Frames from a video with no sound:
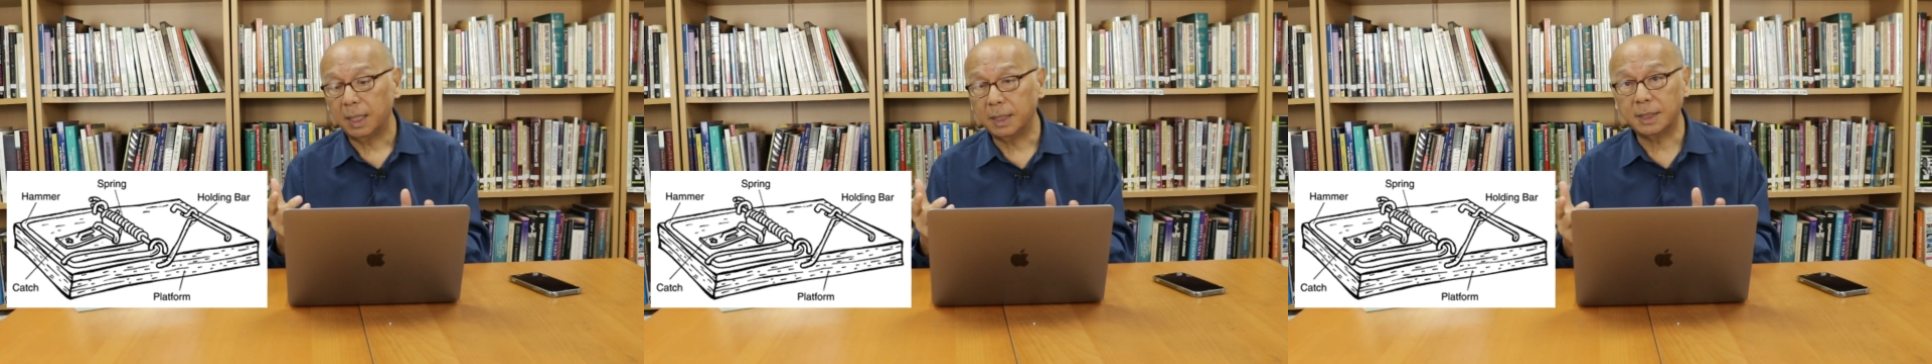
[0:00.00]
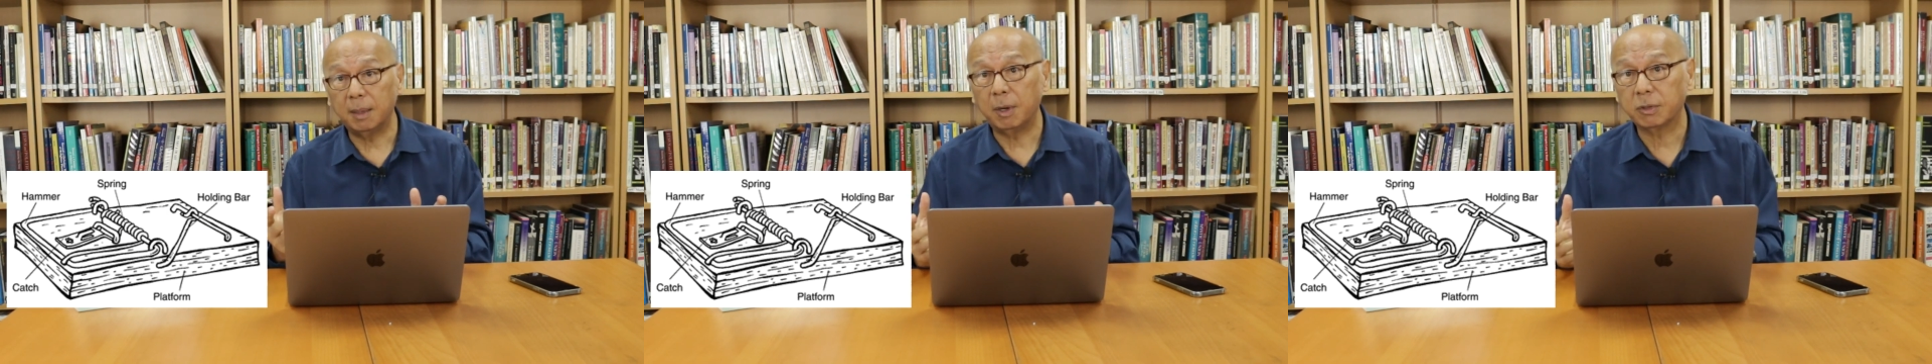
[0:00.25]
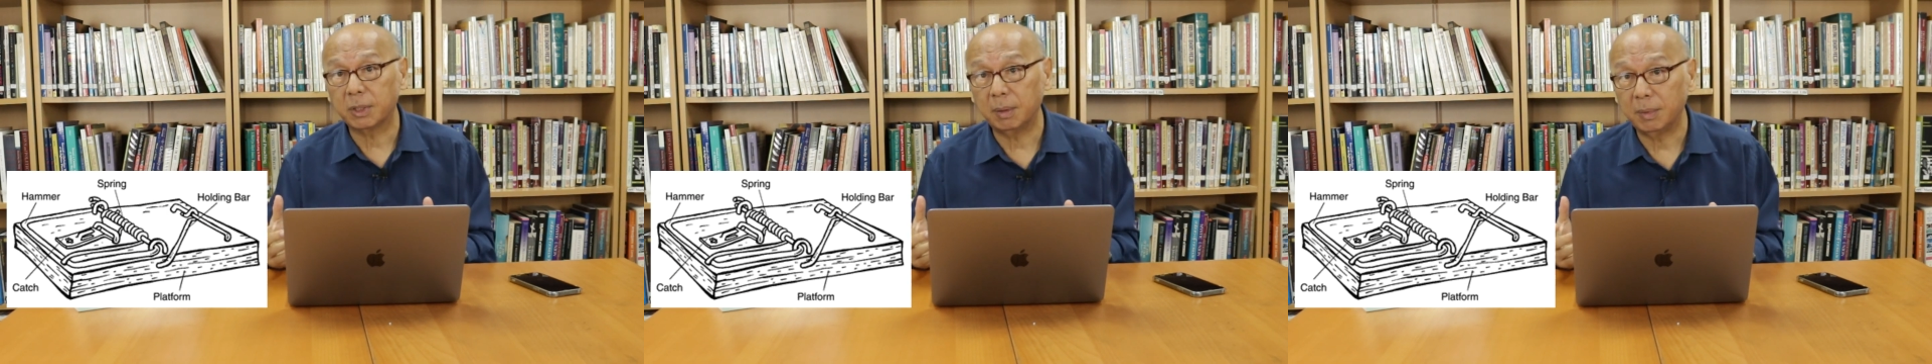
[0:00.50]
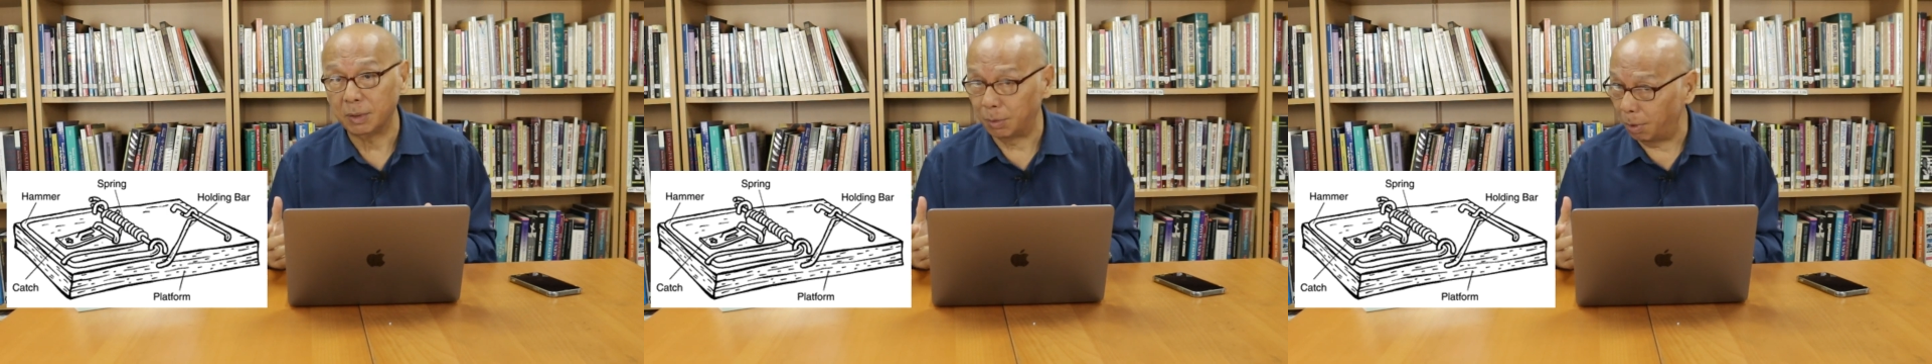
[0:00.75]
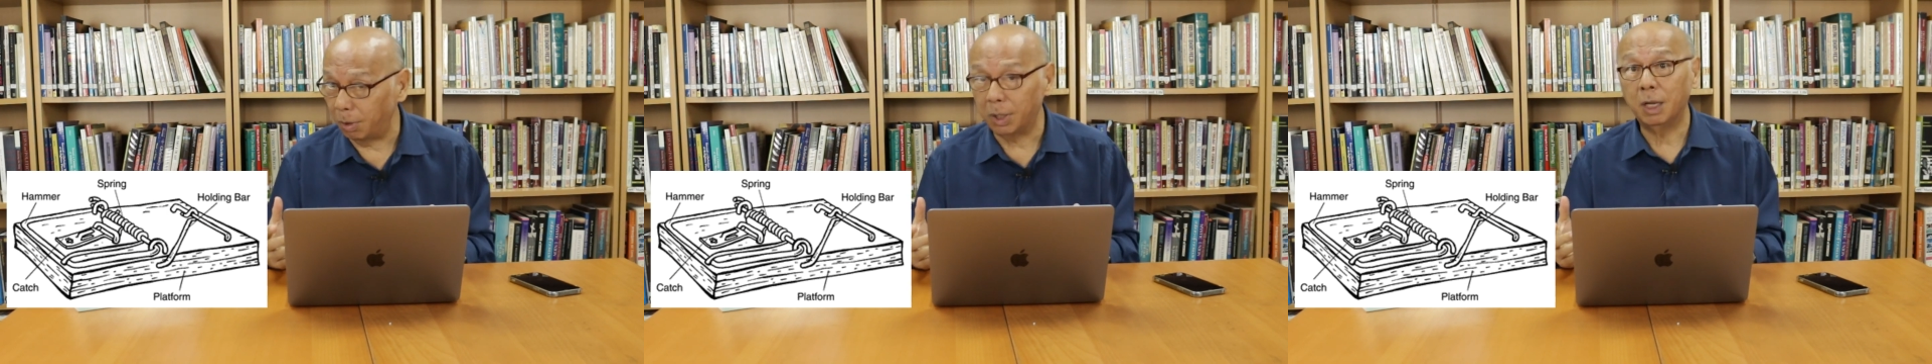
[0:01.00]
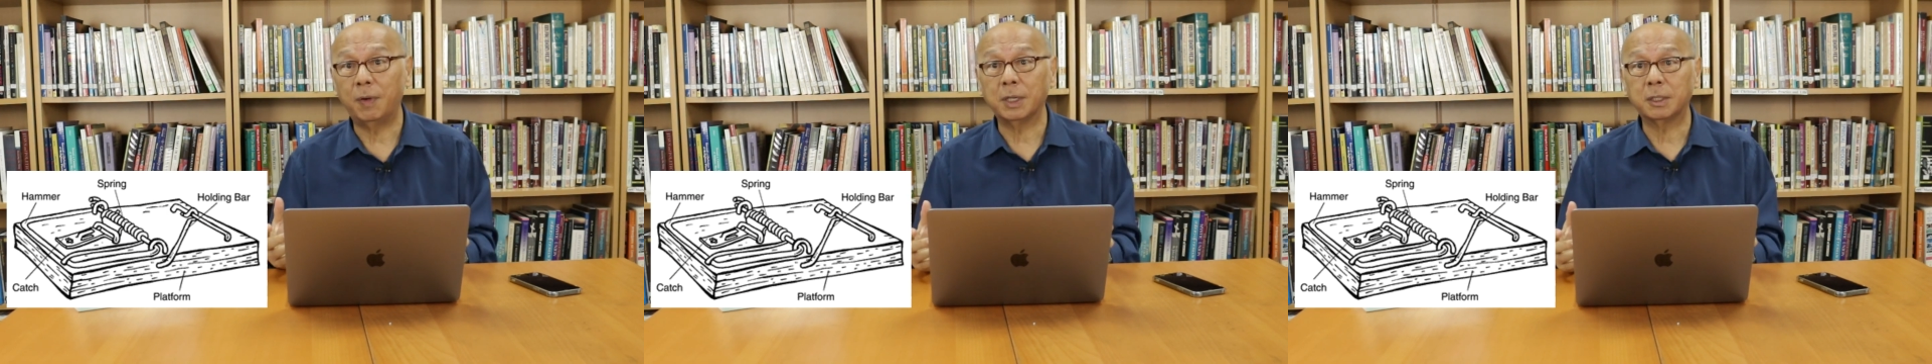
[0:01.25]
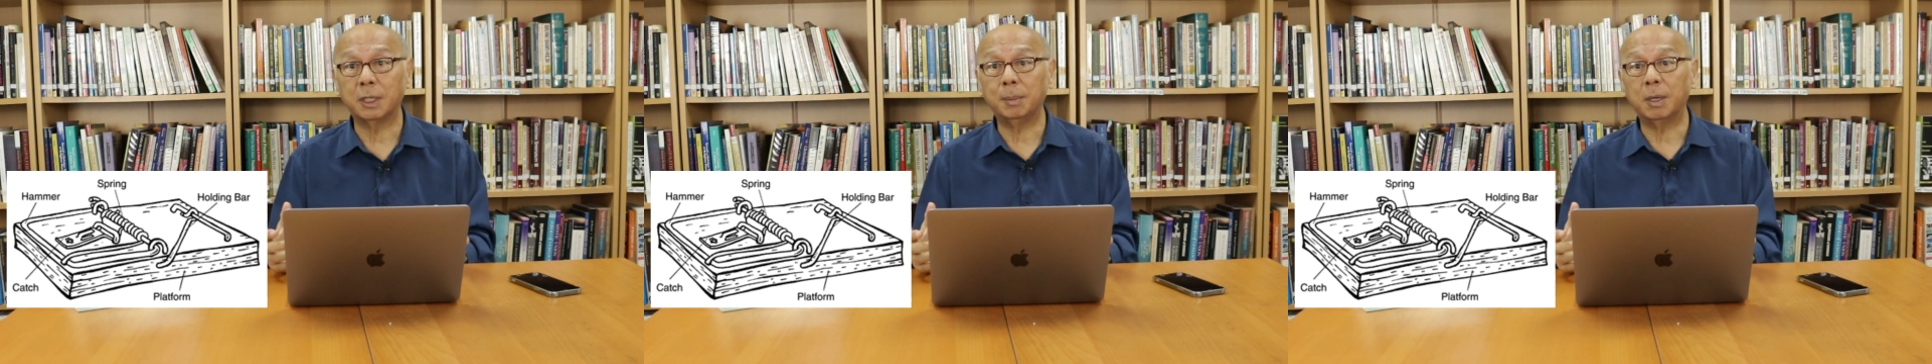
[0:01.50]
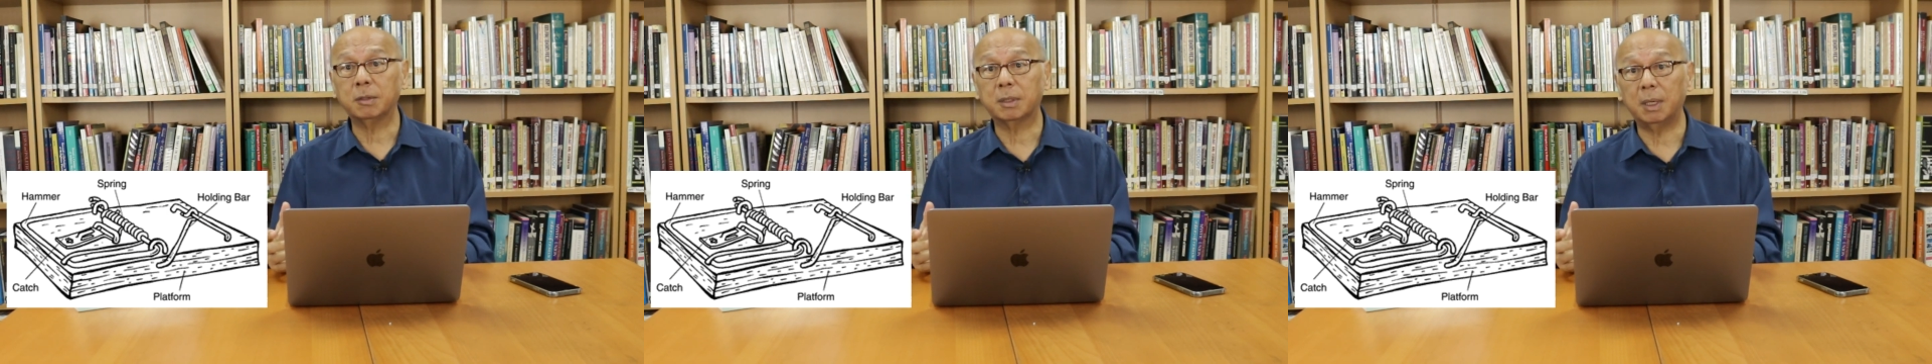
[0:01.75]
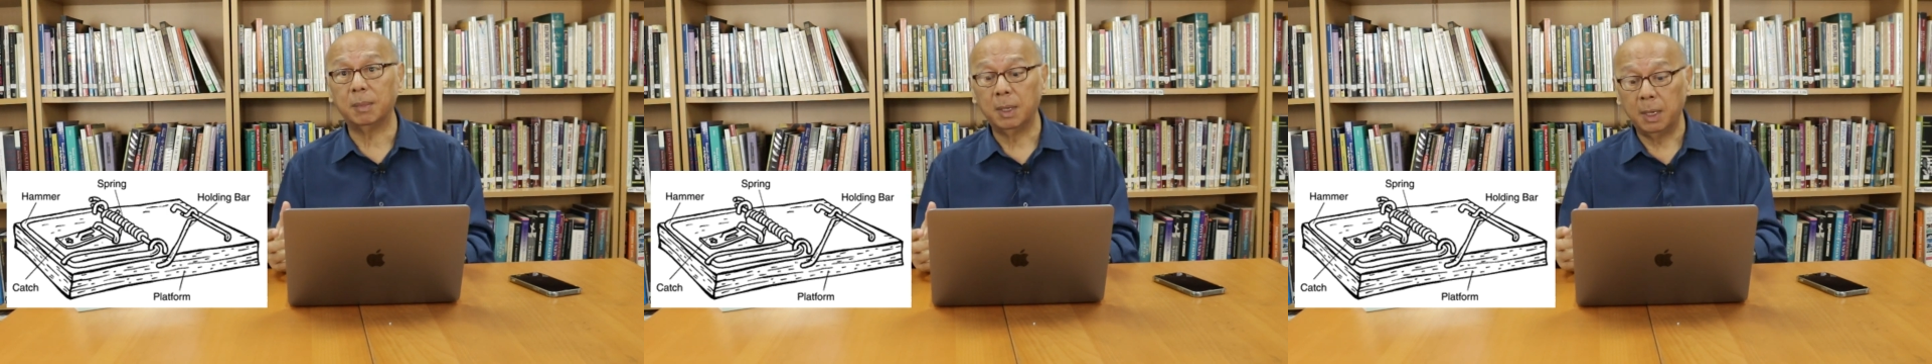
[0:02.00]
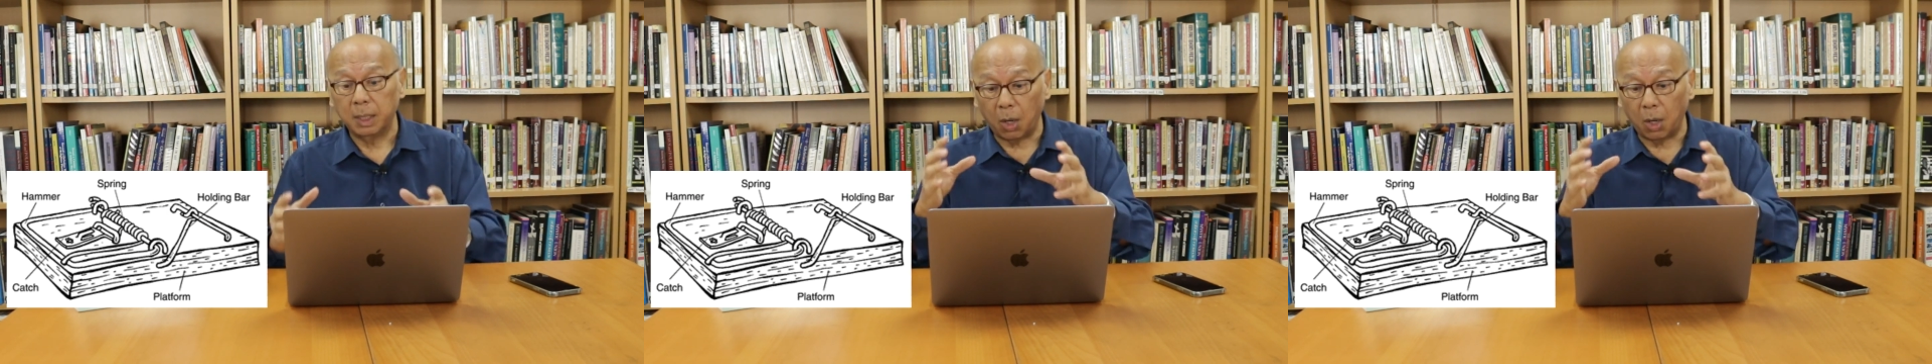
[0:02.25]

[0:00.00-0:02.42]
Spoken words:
is there a mousetrap? It's no longer a functioning mousetrap.